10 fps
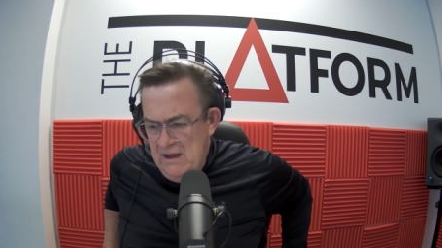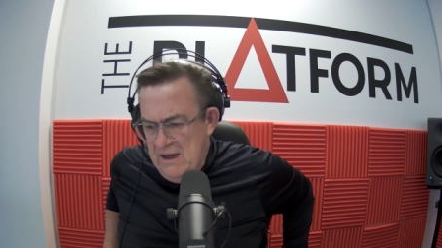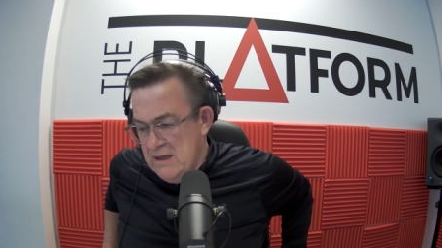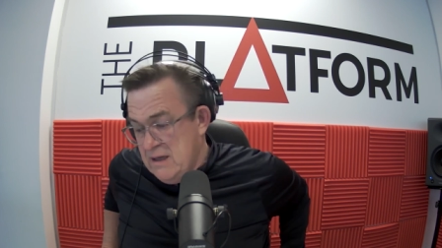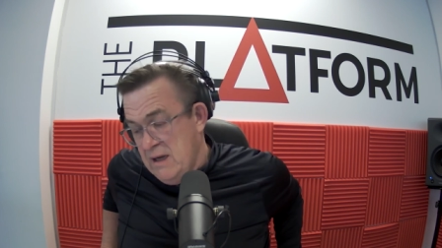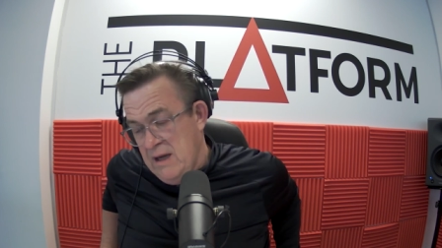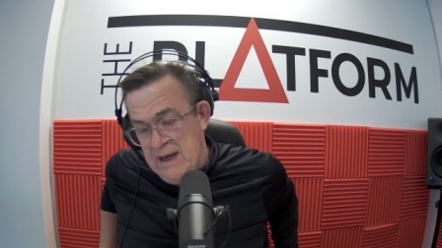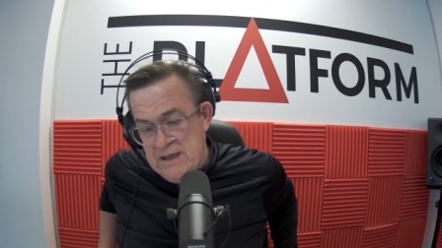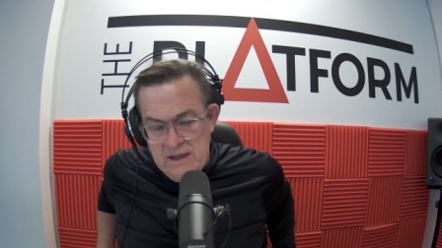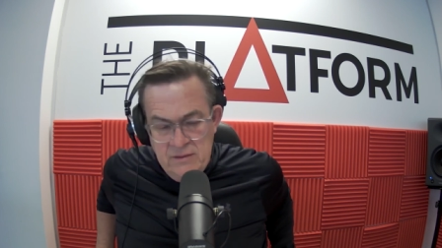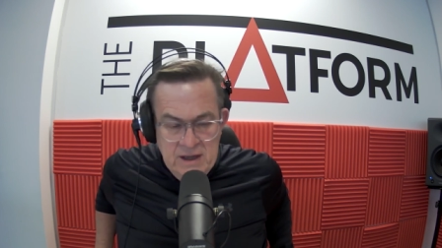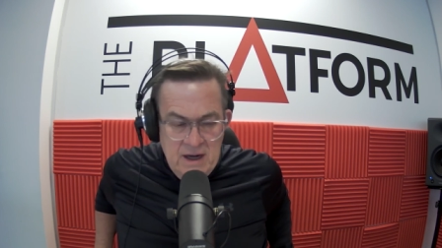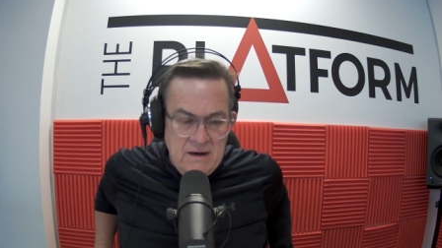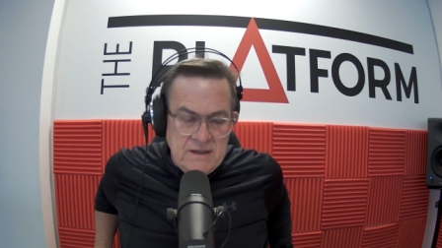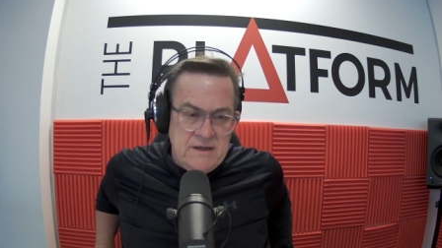and actually to
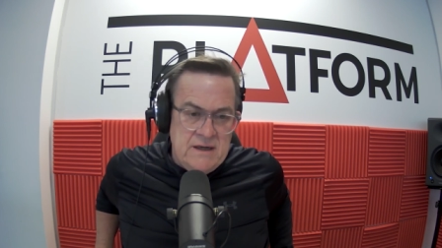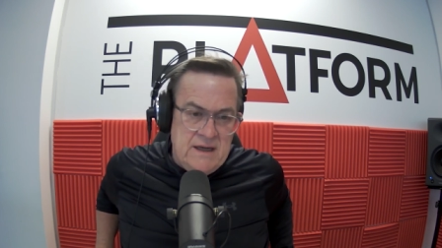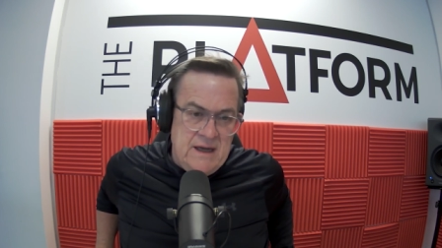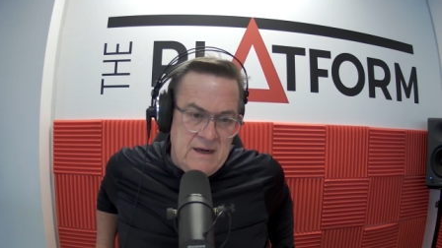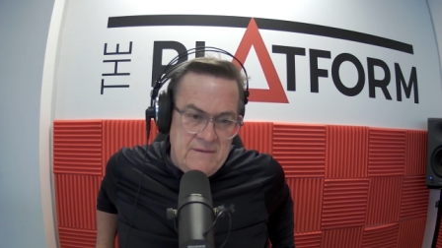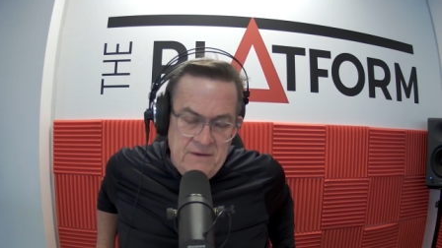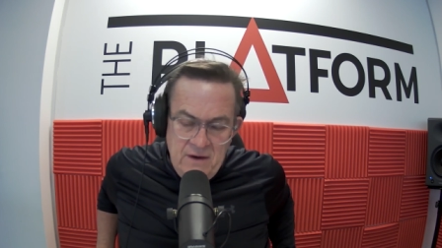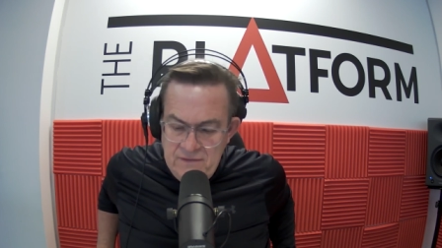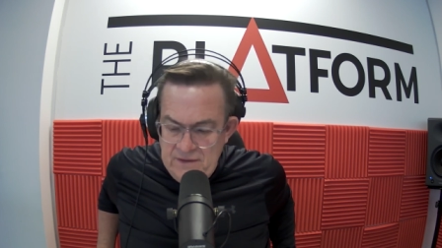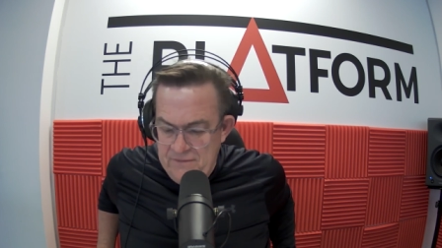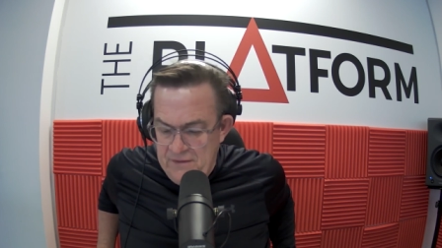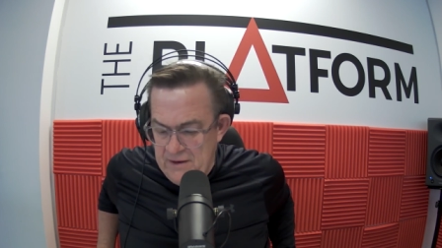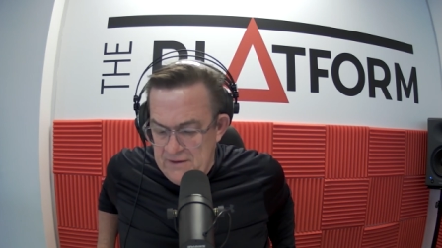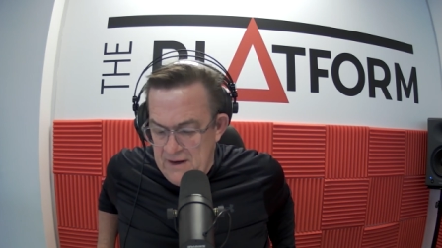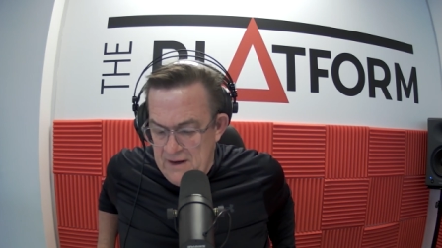encourage you to get involved and
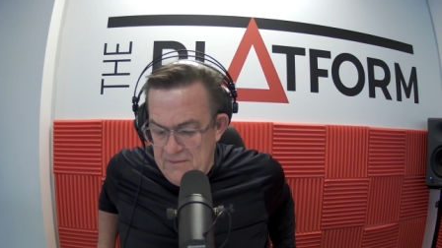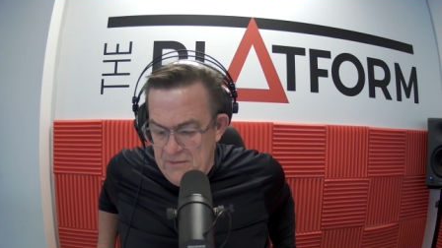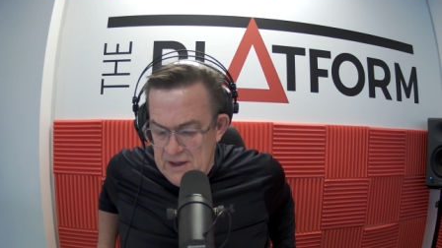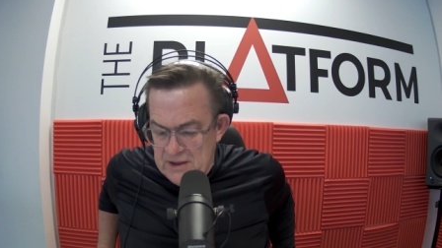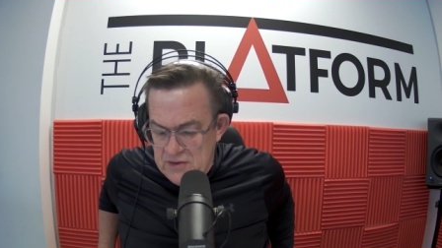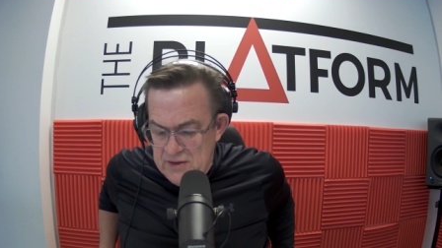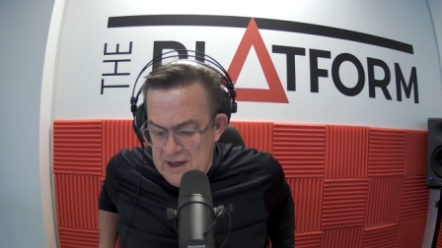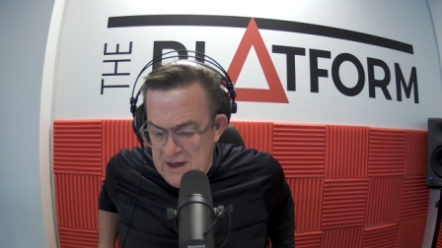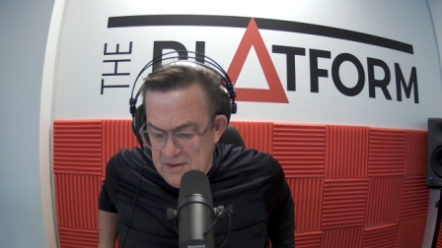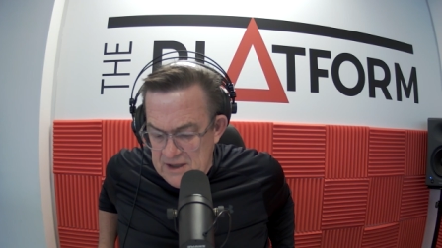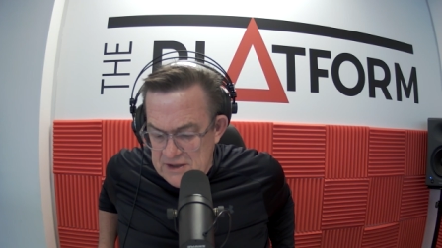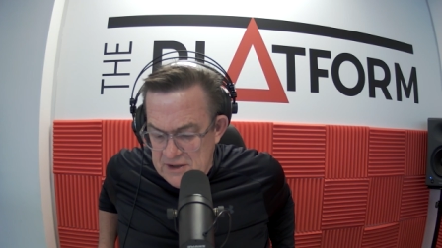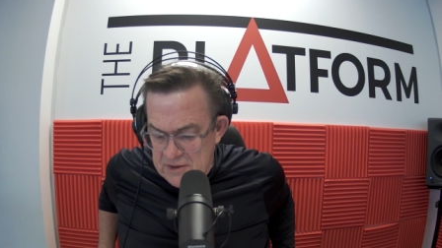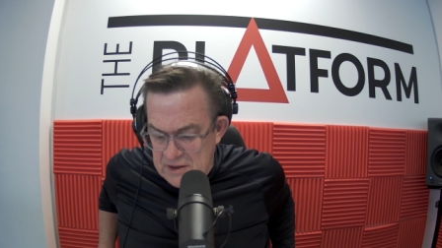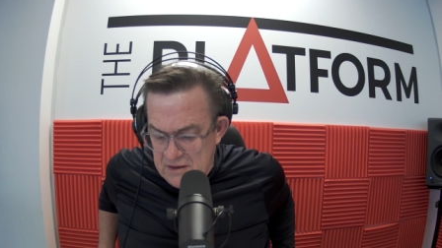vote, um, we are joined now by
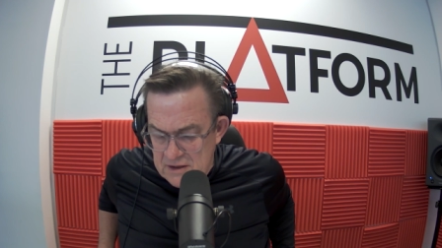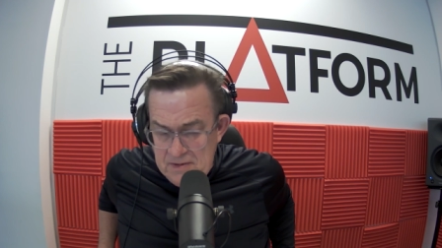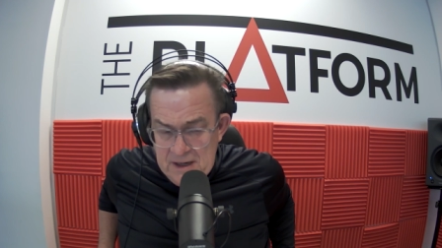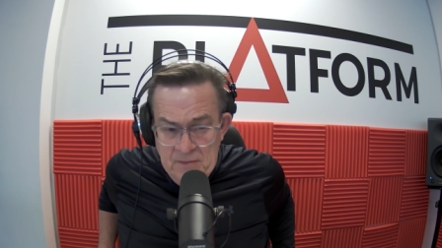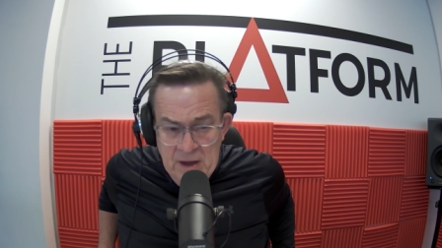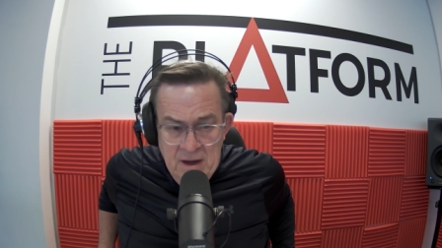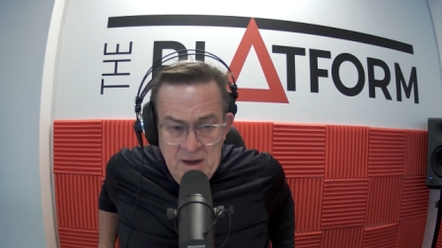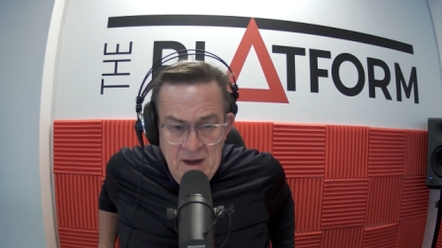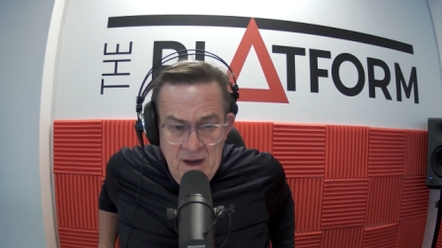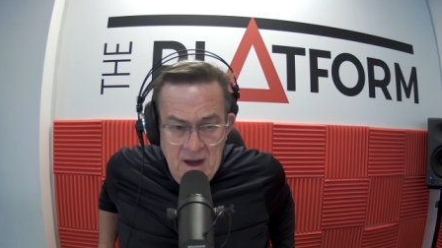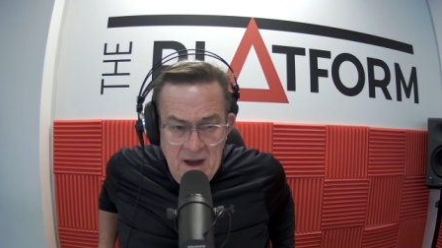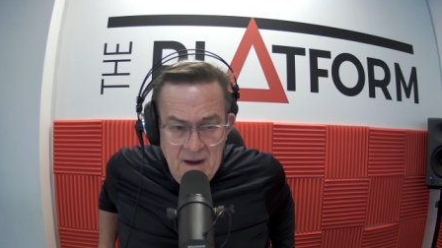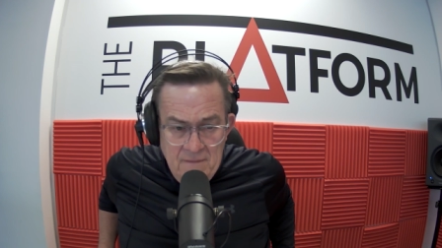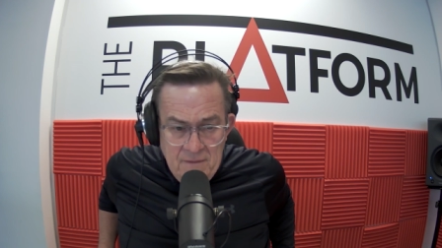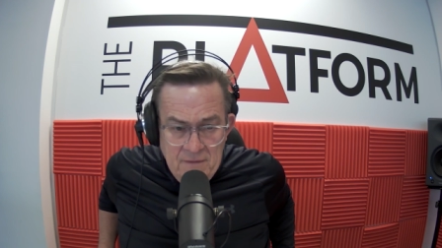Stuart Crosby
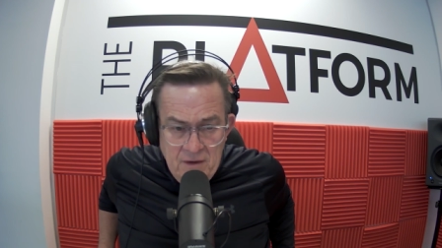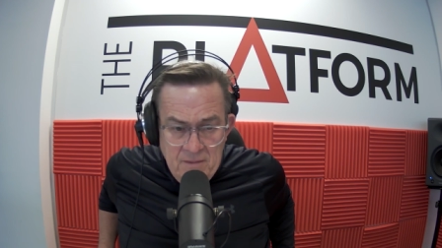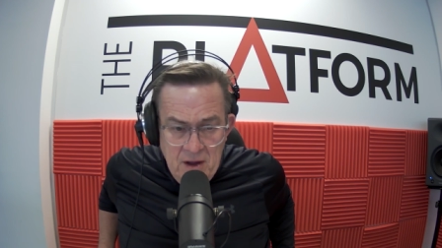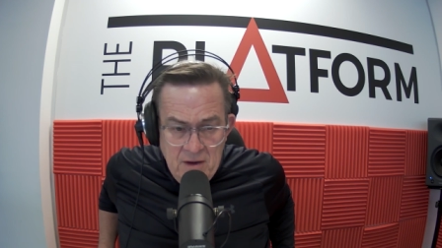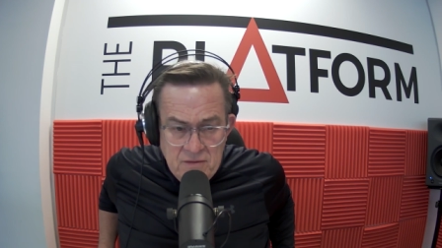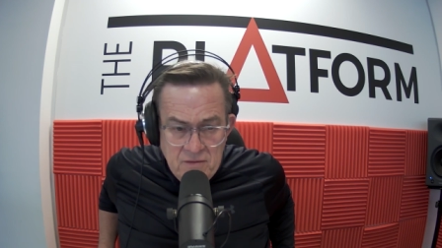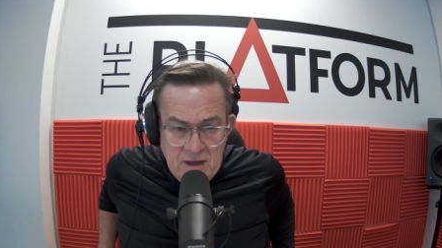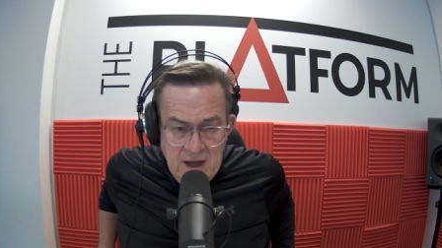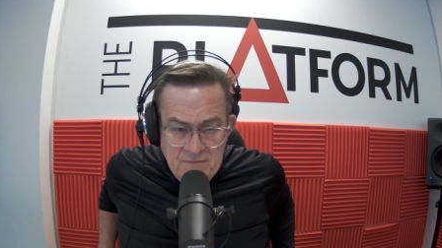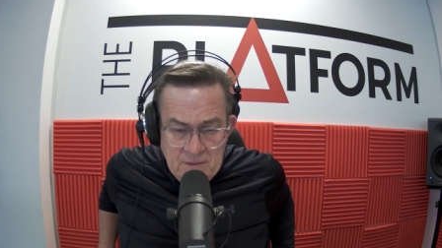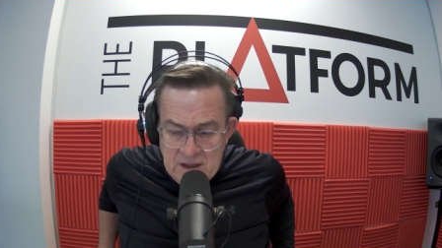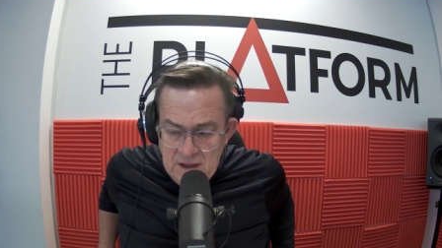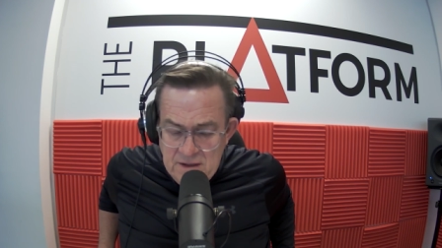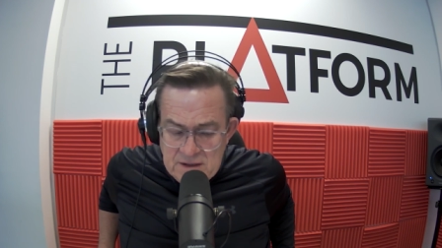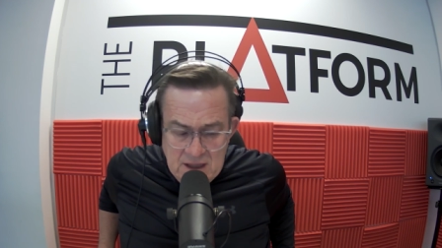um, from Local
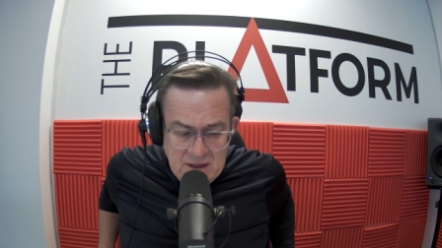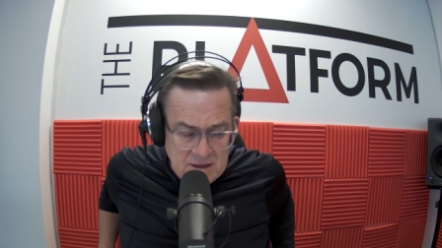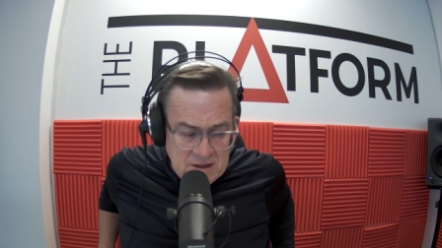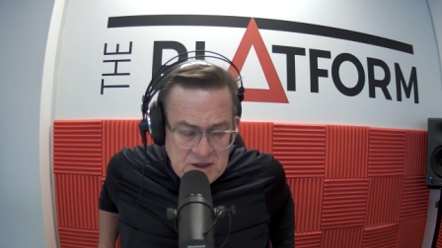Government New Zealand.